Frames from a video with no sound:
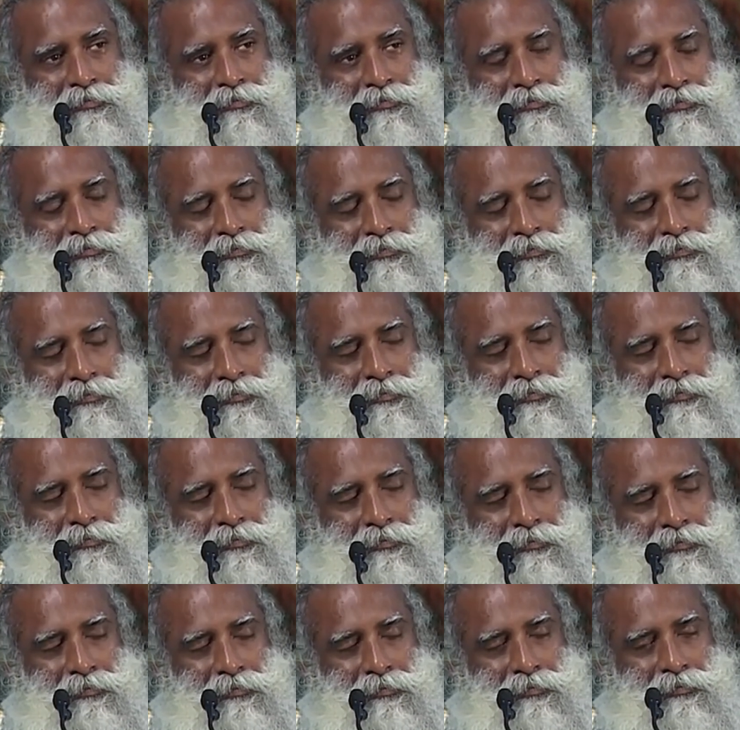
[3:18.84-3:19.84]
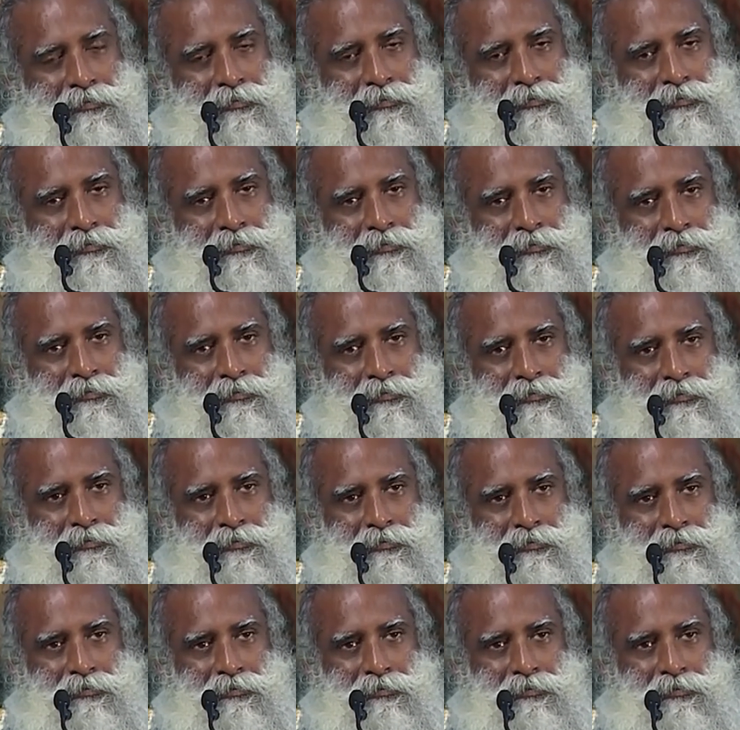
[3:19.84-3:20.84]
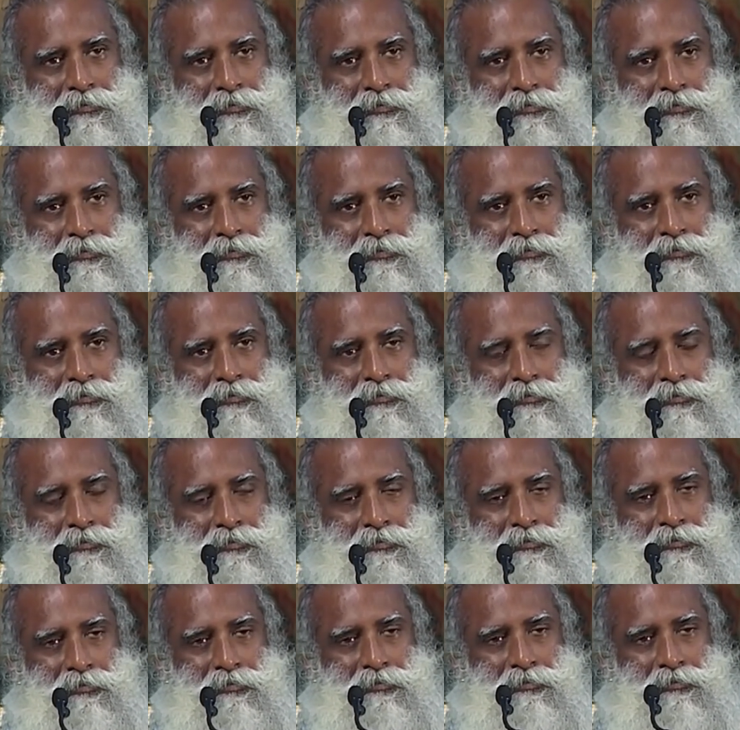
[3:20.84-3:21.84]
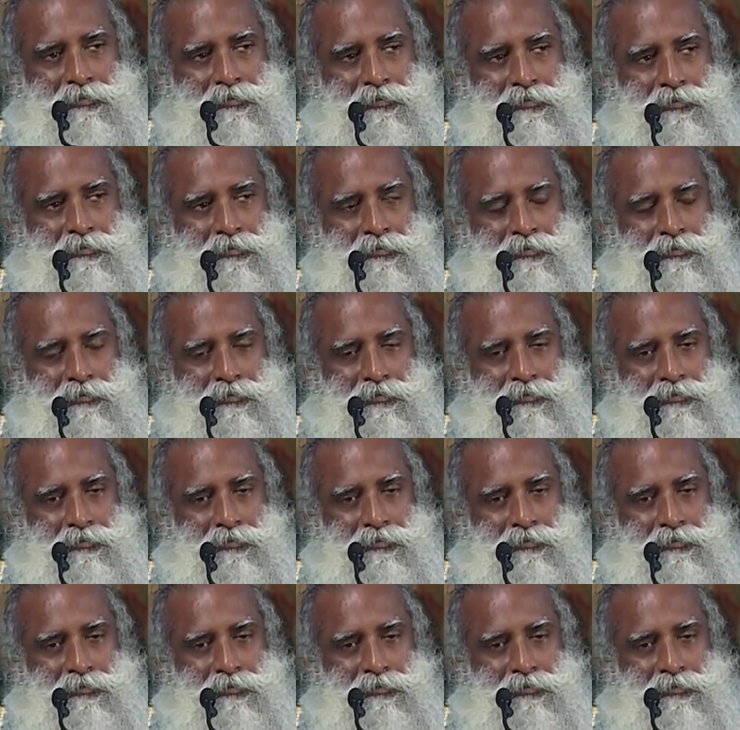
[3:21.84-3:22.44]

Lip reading: No one is speaking in this clip.